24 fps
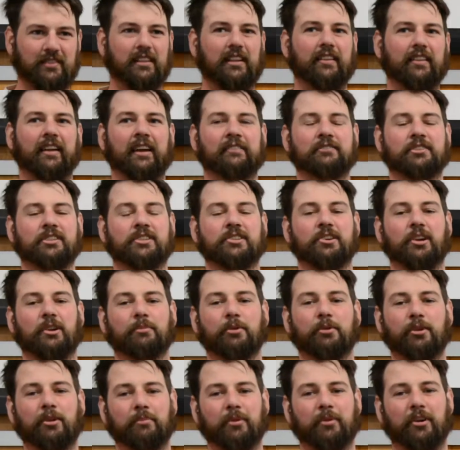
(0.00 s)

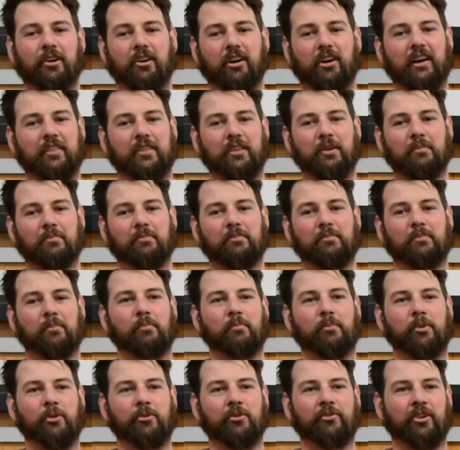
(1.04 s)
put it behind them,
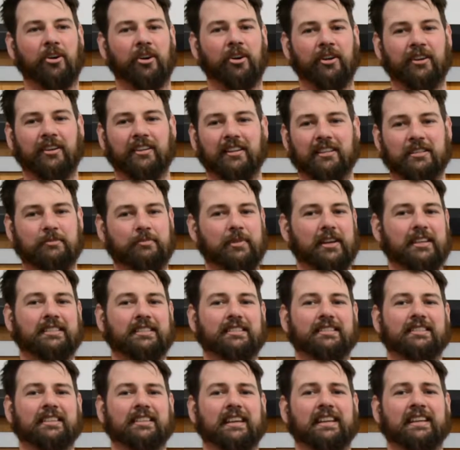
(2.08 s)
move on as
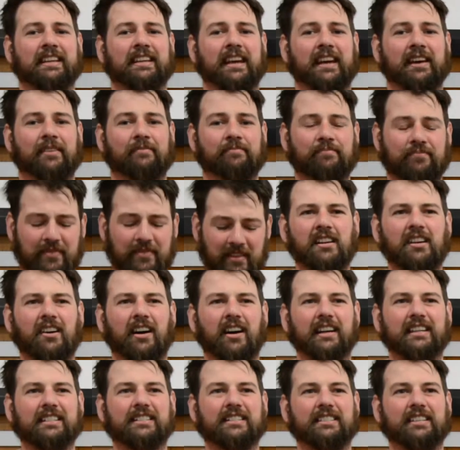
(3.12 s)
best as they can.
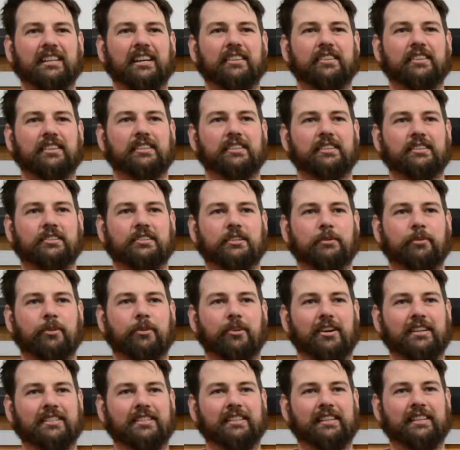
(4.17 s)
I guess the other
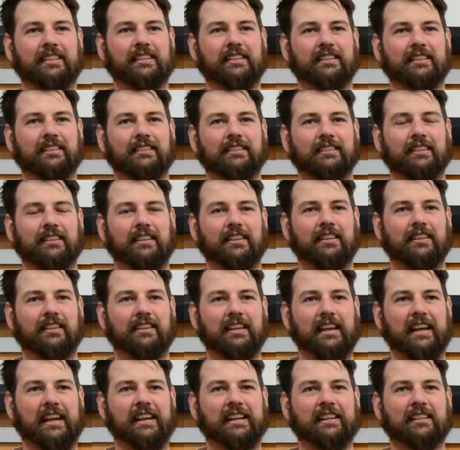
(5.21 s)
surprising
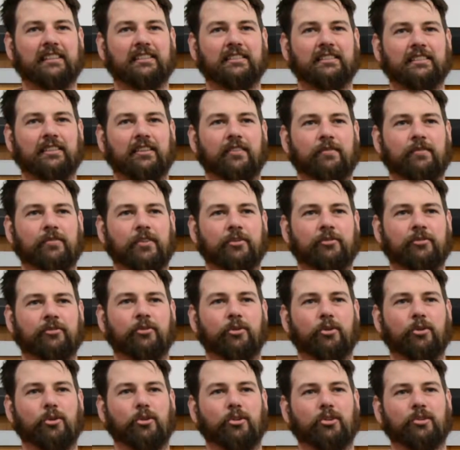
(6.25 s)
thing, the
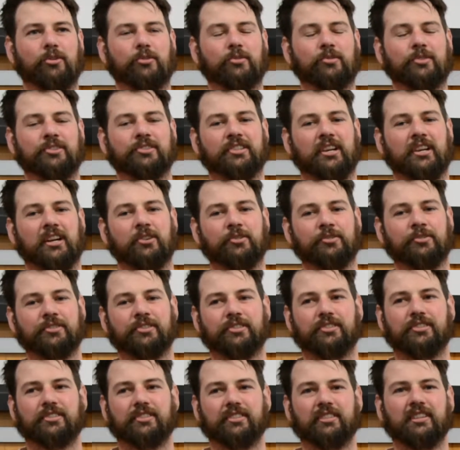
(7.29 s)
four
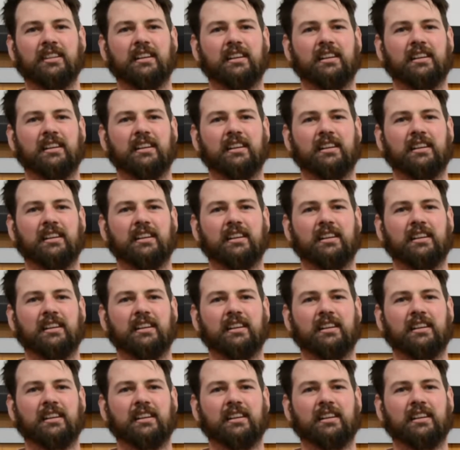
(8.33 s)
results,